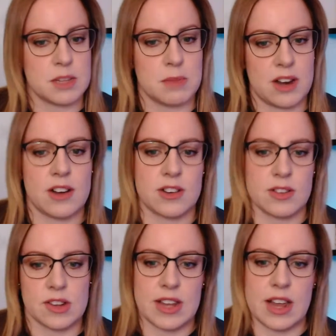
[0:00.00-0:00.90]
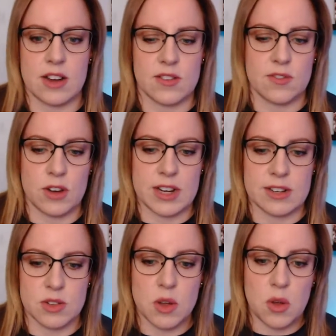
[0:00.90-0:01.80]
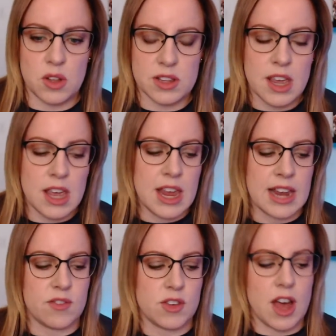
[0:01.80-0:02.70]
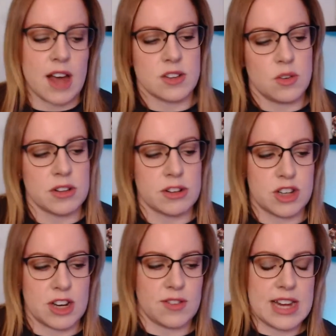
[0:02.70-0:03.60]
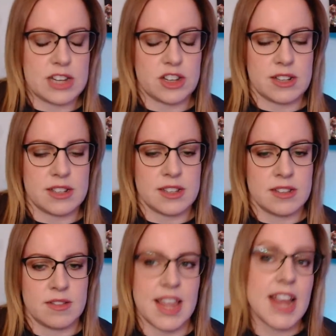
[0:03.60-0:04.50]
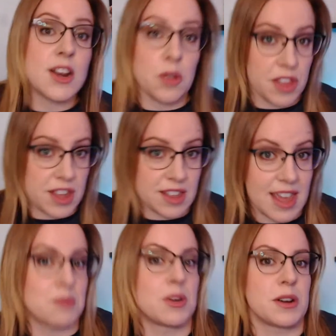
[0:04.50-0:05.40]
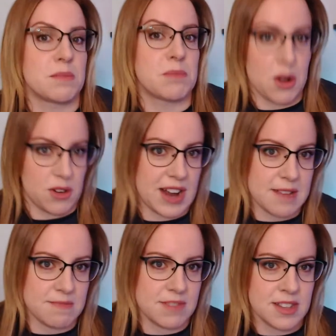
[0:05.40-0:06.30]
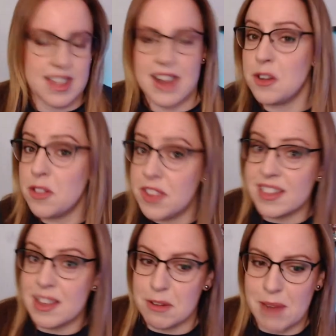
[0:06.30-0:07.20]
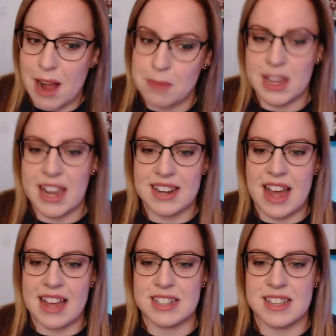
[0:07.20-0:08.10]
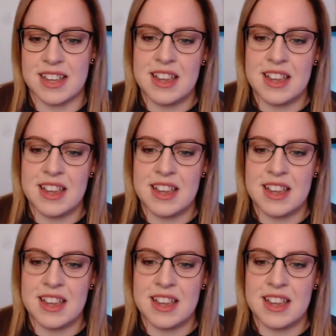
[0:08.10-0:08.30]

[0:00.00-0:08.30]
about 130, 140 years old. And if you talk to older generations, they don't think they were programmed. They don't think they were propagandized,